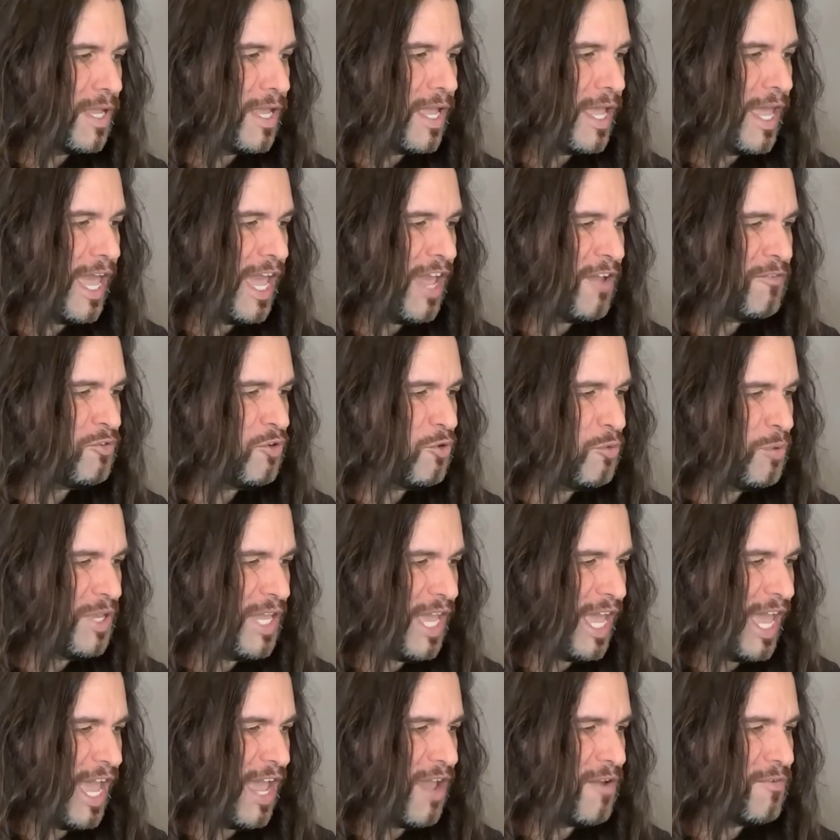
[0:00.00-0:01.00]
After we
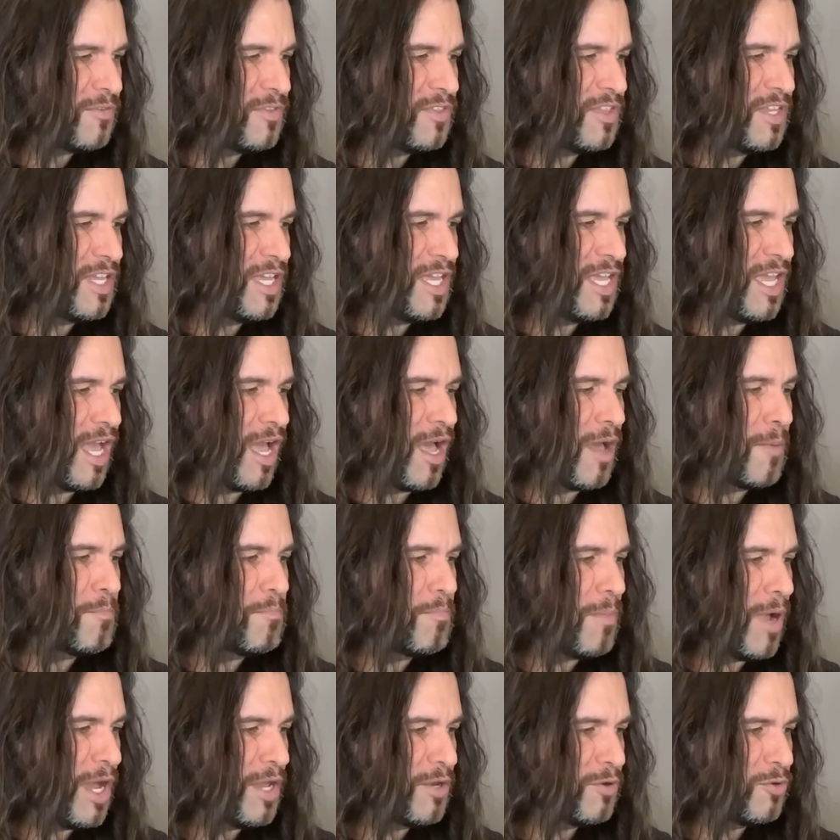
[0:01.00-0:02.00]
have the
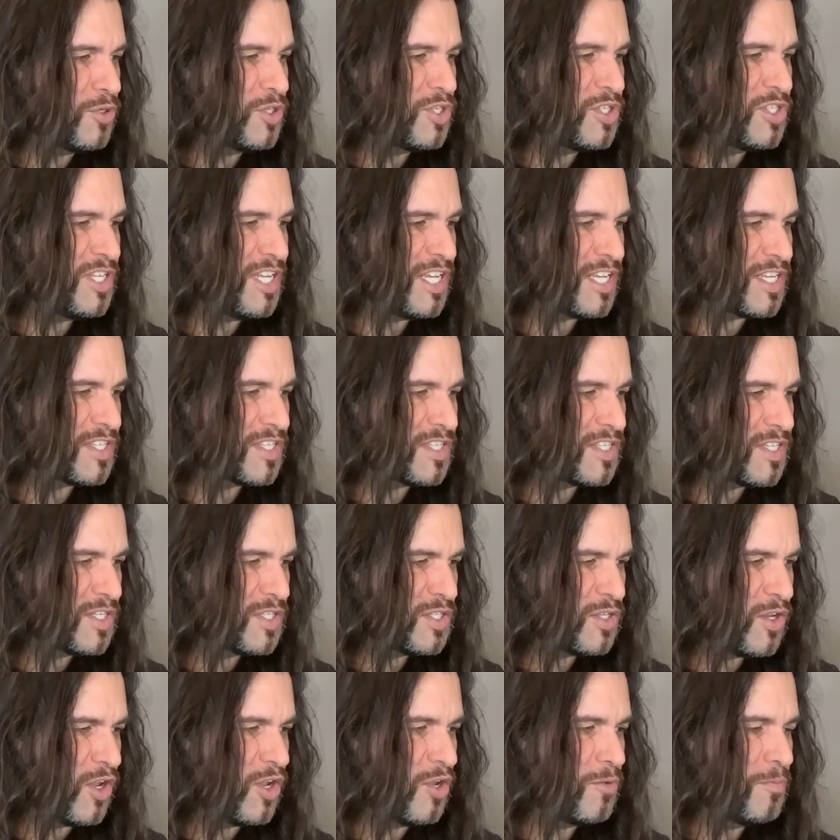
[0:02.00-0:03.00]
minor 6,
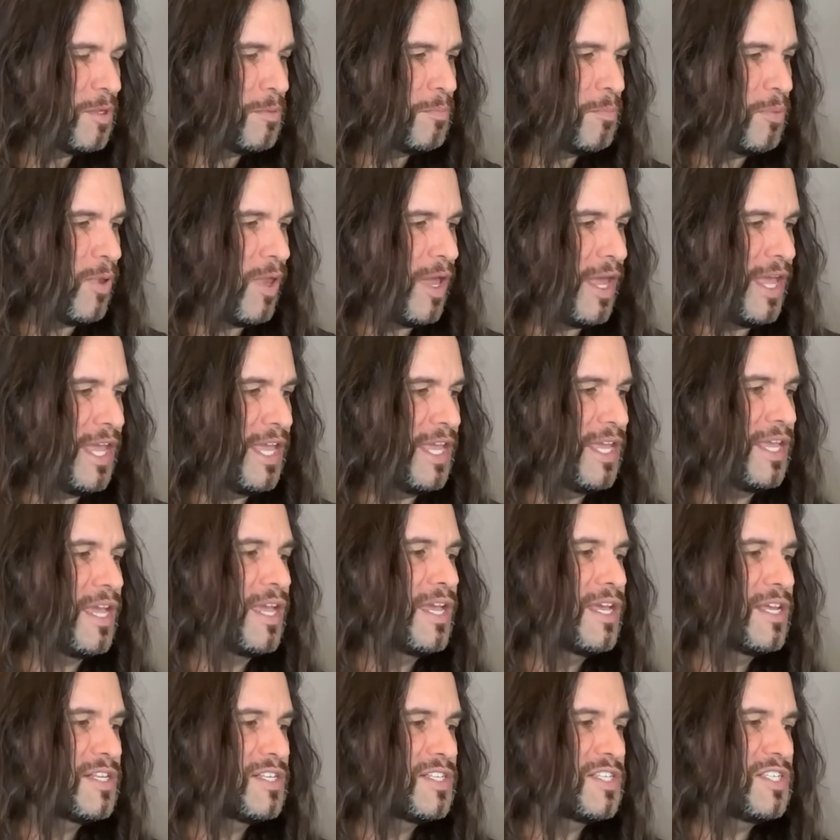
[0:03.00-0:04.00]
so I'm going to be playing
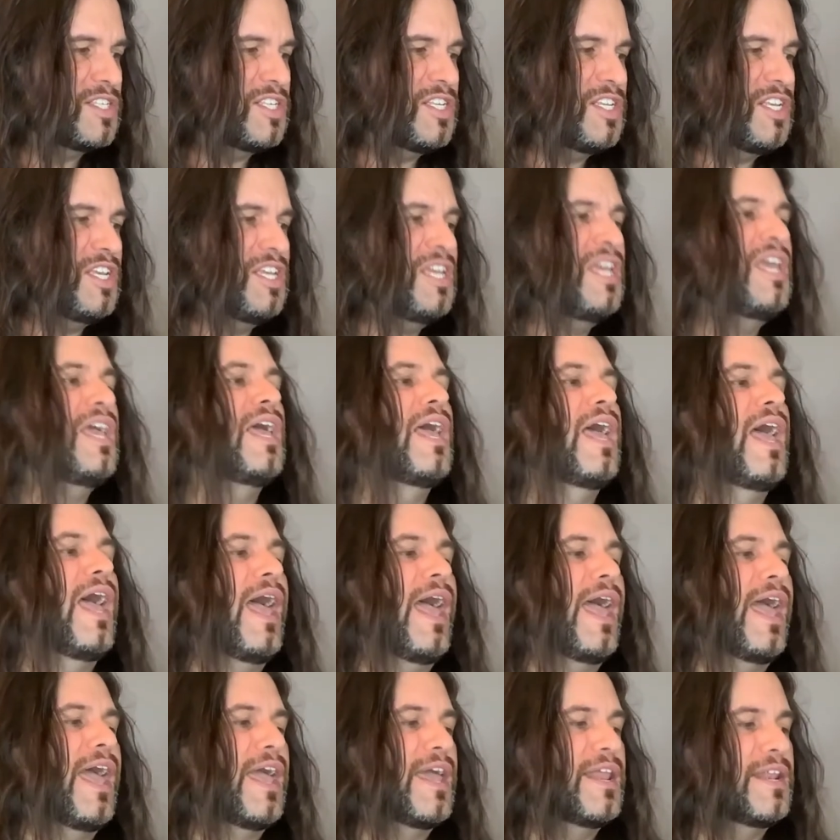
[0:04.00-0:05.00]
C
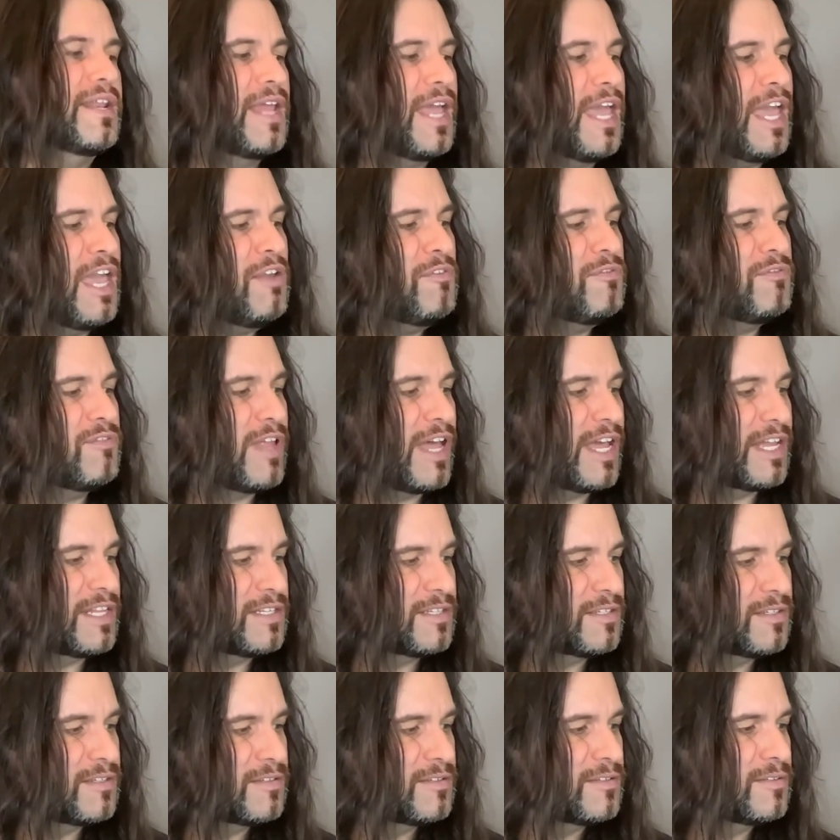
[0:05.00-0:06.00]
and A flat.
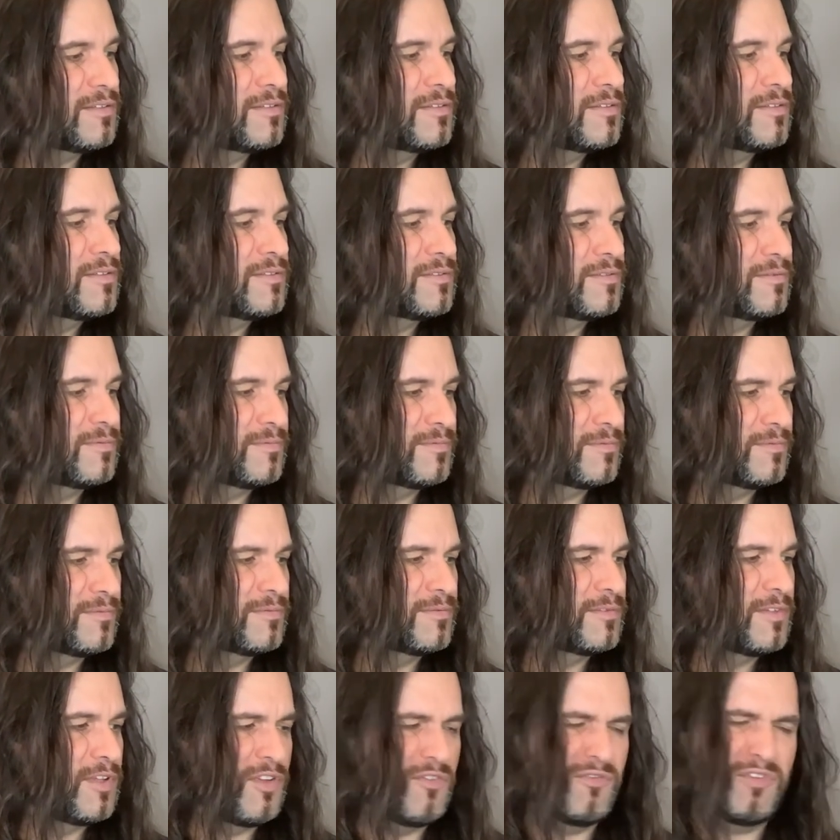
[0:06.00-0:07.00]

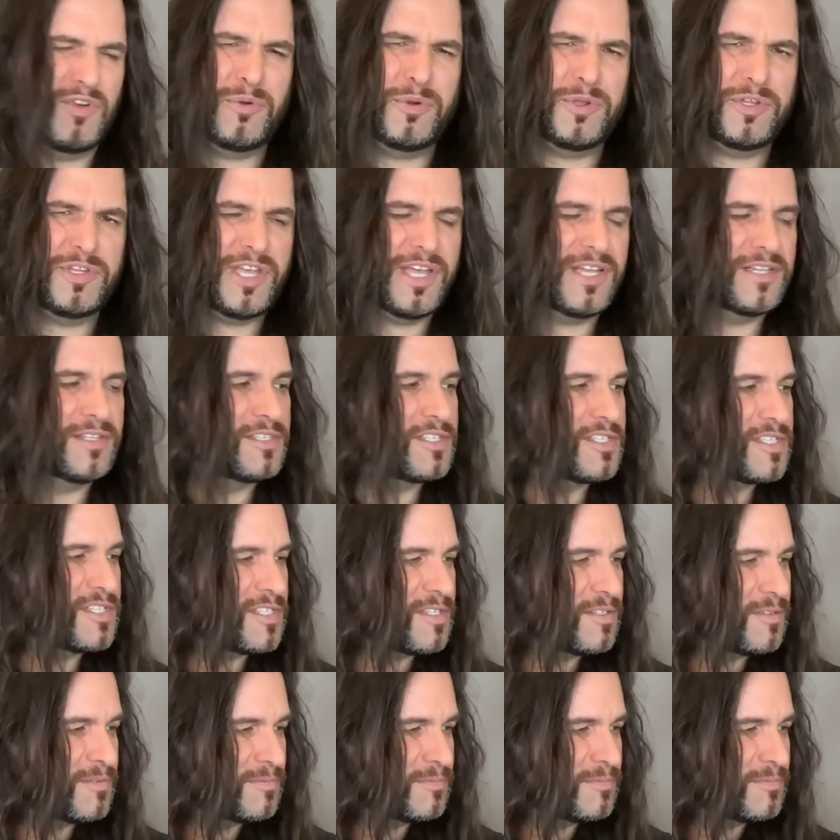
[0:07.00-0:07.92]
Very tense.